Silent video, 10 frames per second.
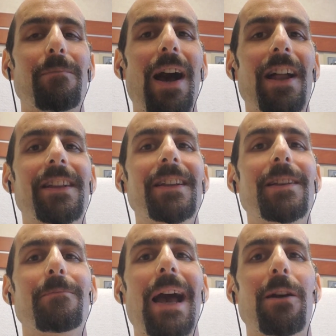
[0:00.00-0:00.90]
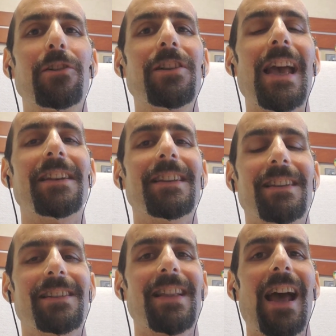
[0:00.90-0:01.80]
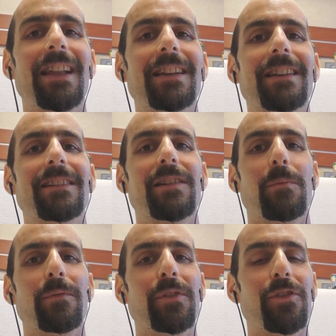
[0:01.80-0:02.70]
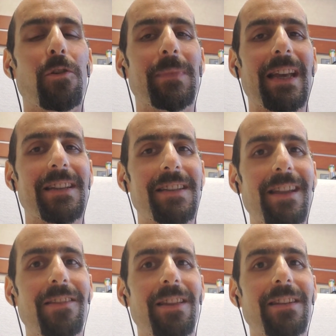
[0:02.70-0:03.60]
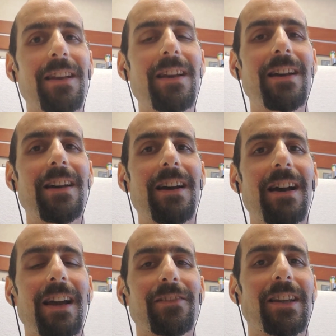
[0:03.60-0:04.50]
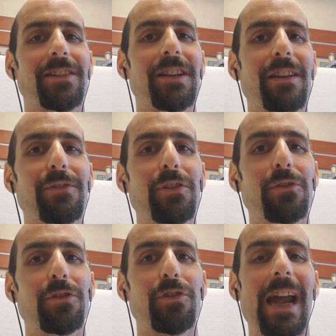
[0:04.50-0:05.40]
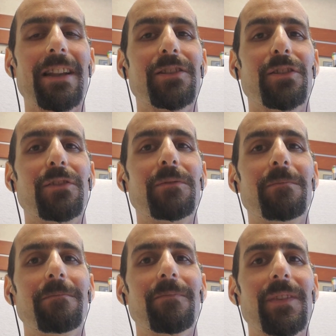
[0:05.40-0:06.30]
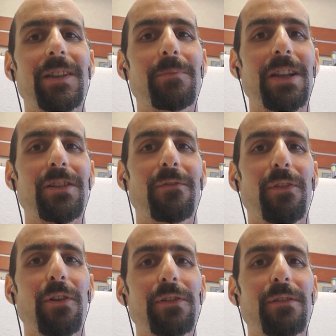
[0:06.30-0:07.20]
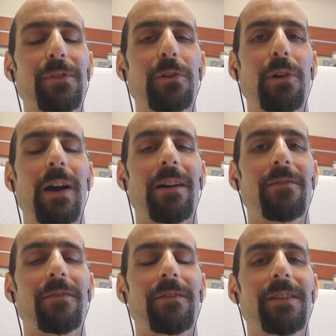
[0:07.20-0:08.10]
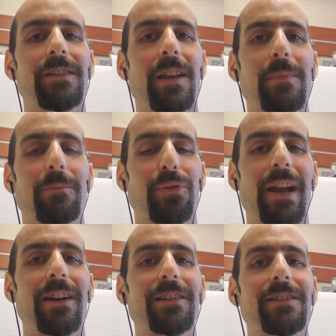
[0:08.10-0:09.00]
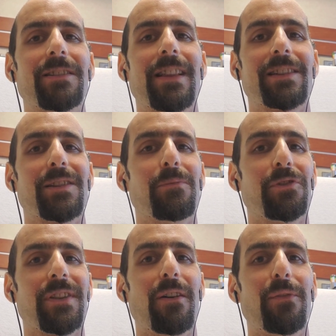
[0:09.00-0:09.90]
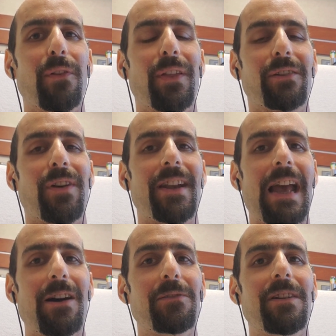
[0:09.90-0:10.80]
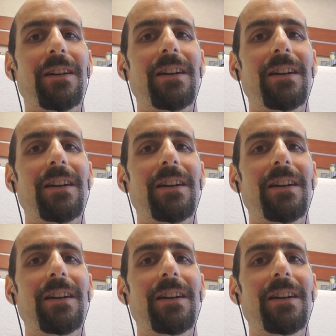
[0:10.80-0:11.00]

embodied, empowered, and ecstatic. Some of you know me as Ethan. I'd like to give you gratitude, especially for those of you who have sent me prayers. That's the most helpful thing right now.